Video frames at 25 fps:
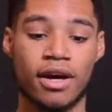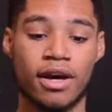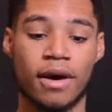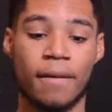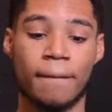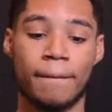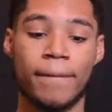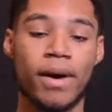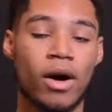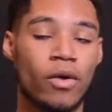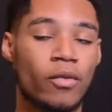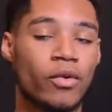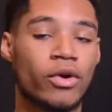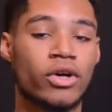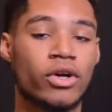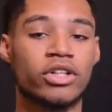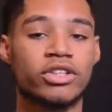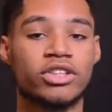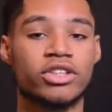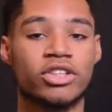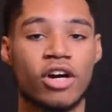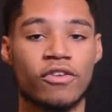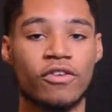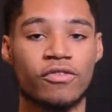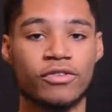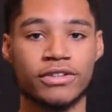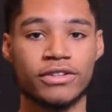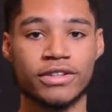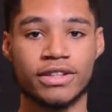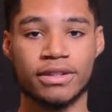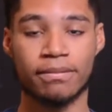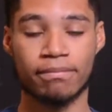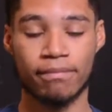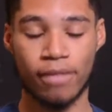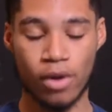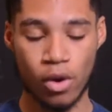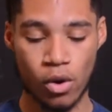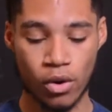But we're going to start with
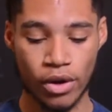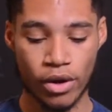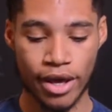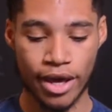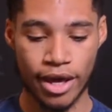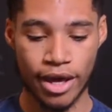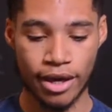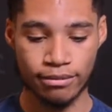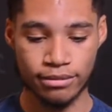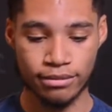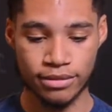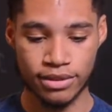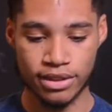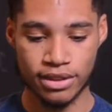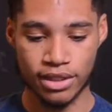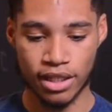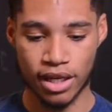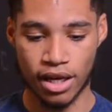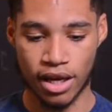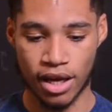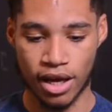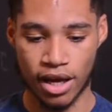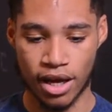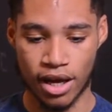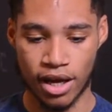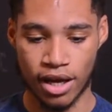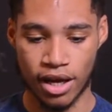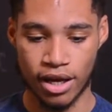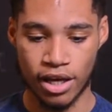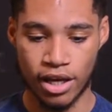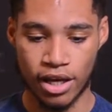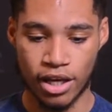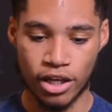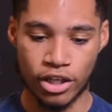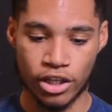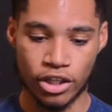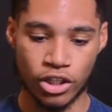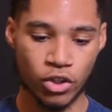some bowl games.
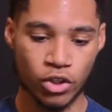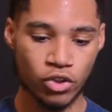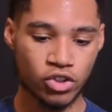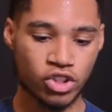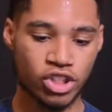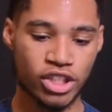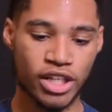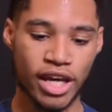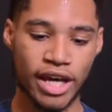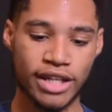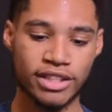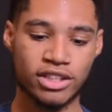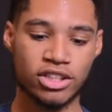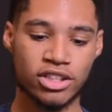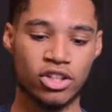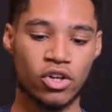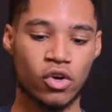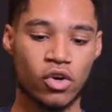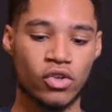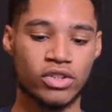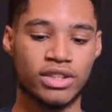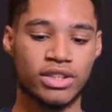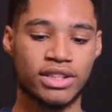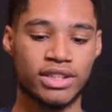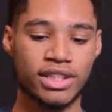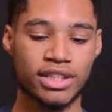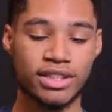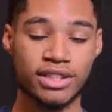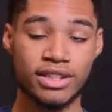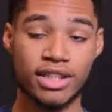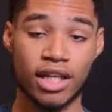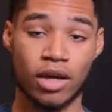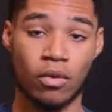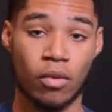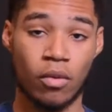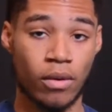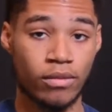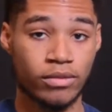UGA took on
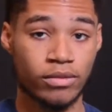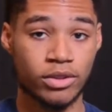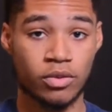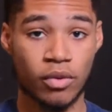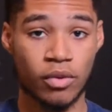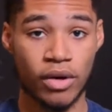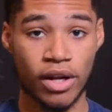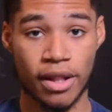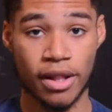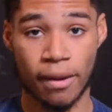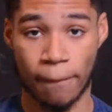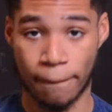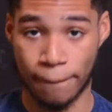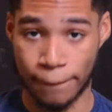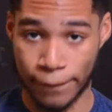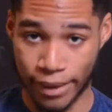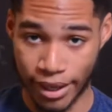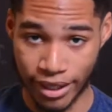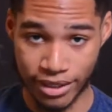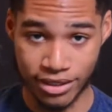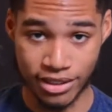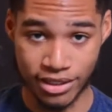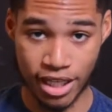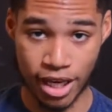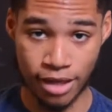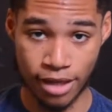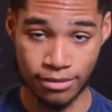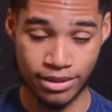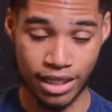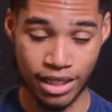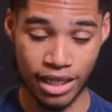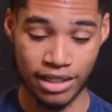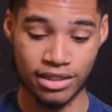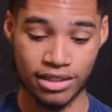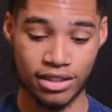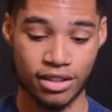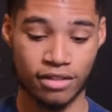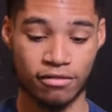Cincy, and was one of the best games,
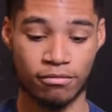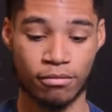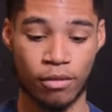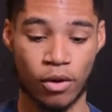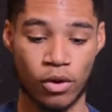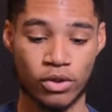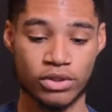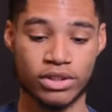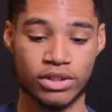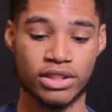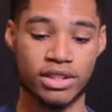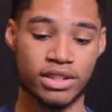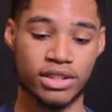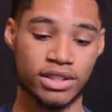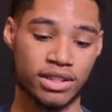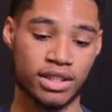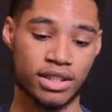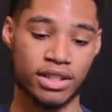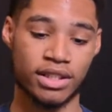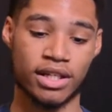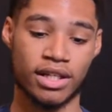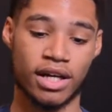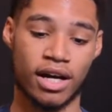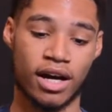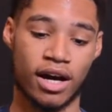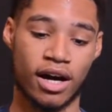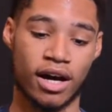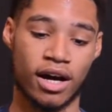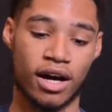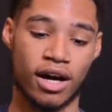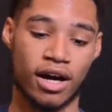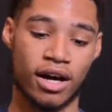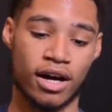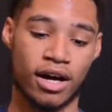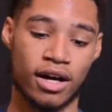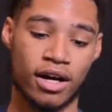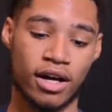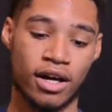actually, of bowl season.
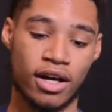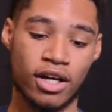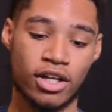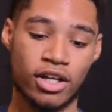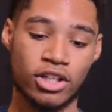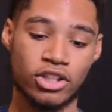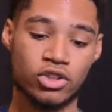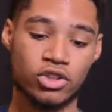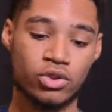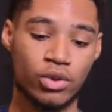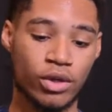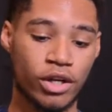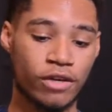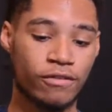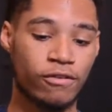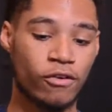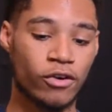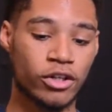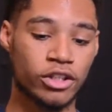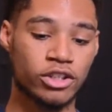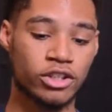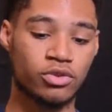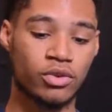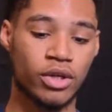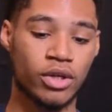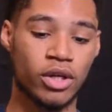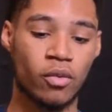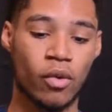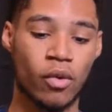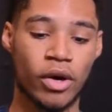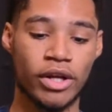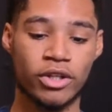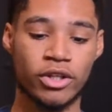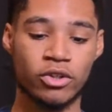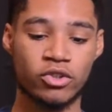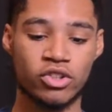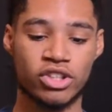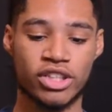
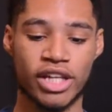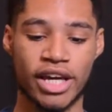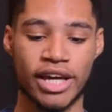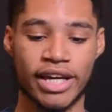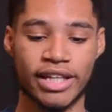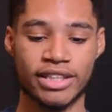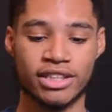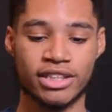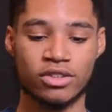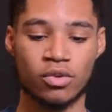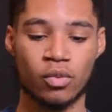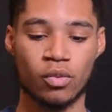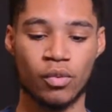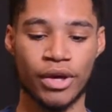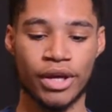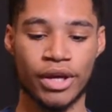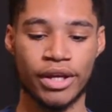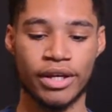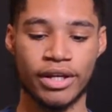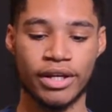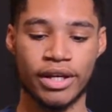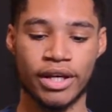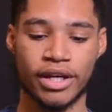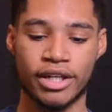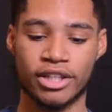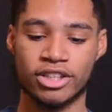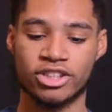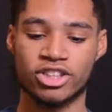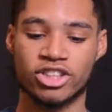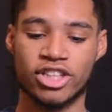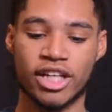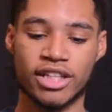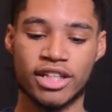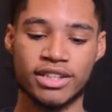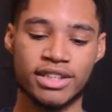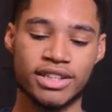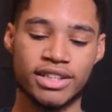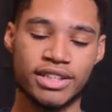24-21, UGA gets the win.
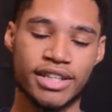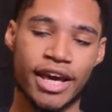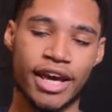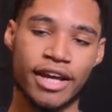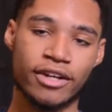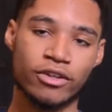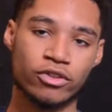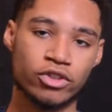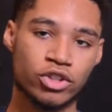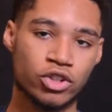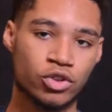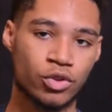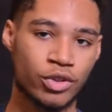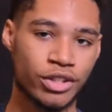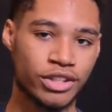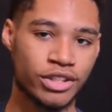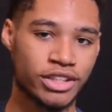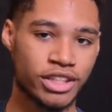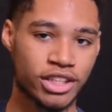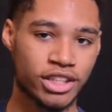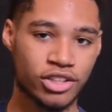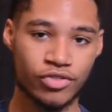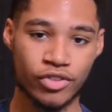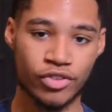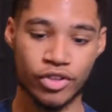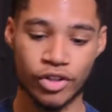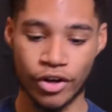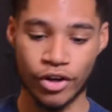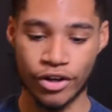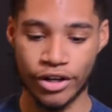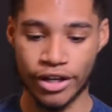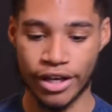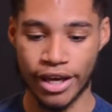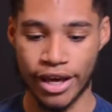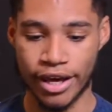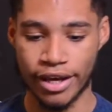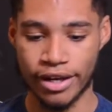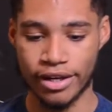JT Daniels, 26 for
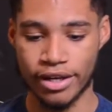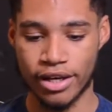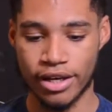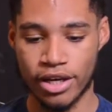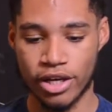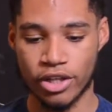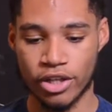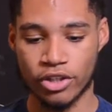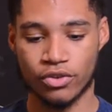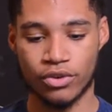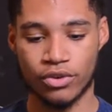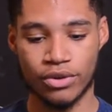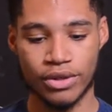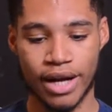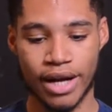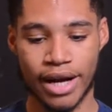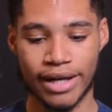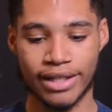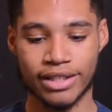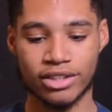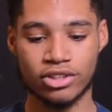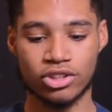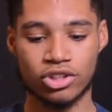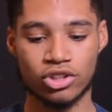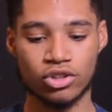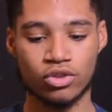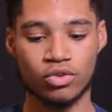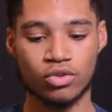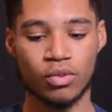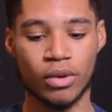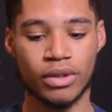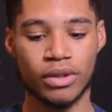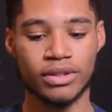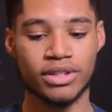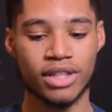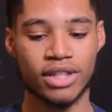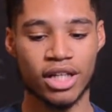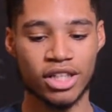38, 392,
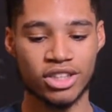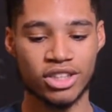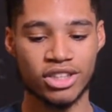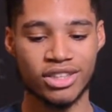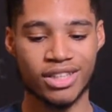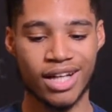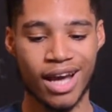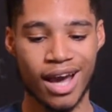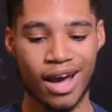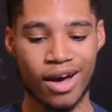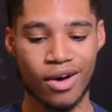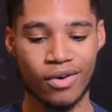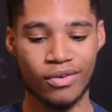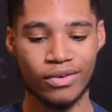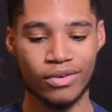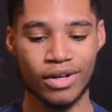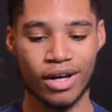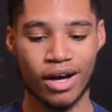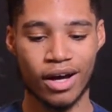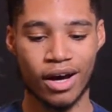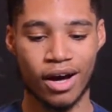one touchdown.